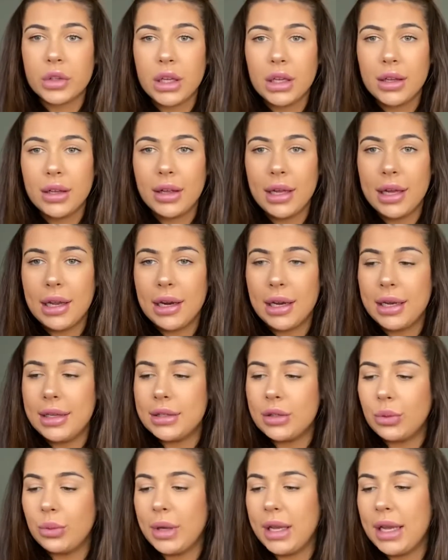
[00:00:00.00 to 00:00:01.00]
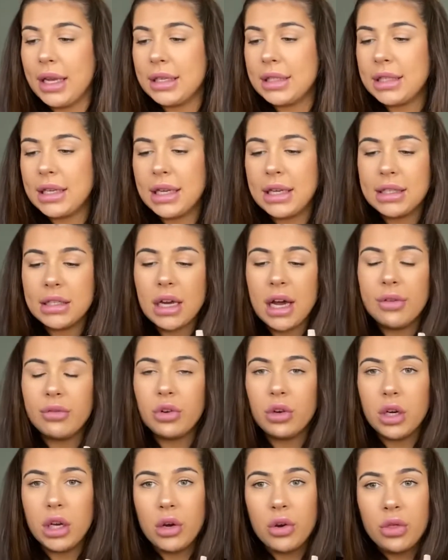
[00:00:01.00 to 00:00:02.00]
curler is all heated. I've
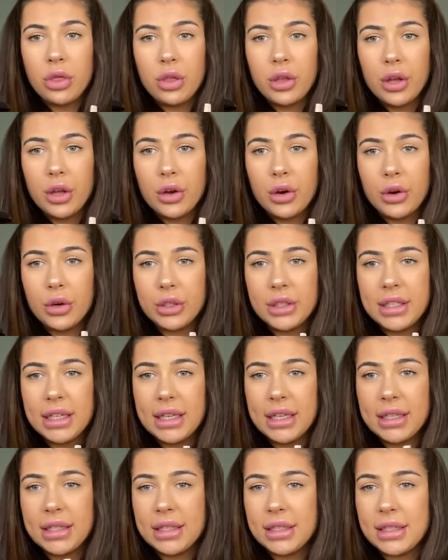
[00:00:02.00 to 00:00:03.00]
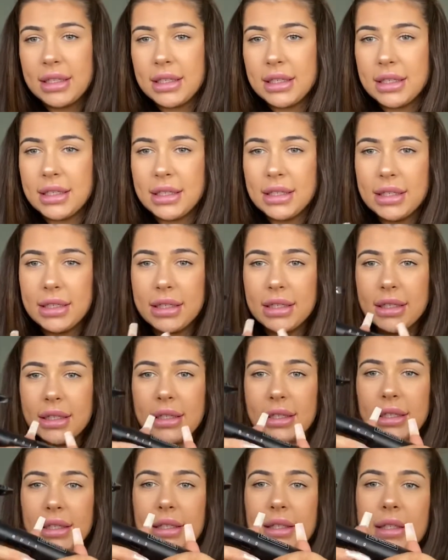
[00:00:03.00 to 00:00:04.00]
got it on the hottest
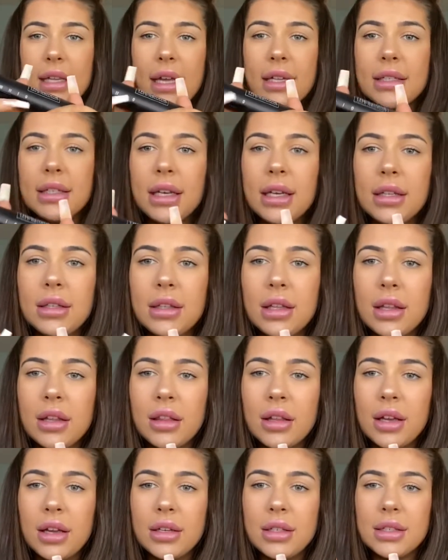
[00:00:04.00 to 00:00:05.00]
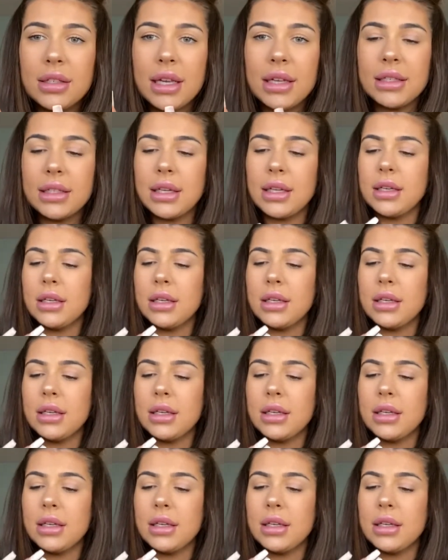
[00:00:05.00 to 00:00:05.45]
setting, the third setting.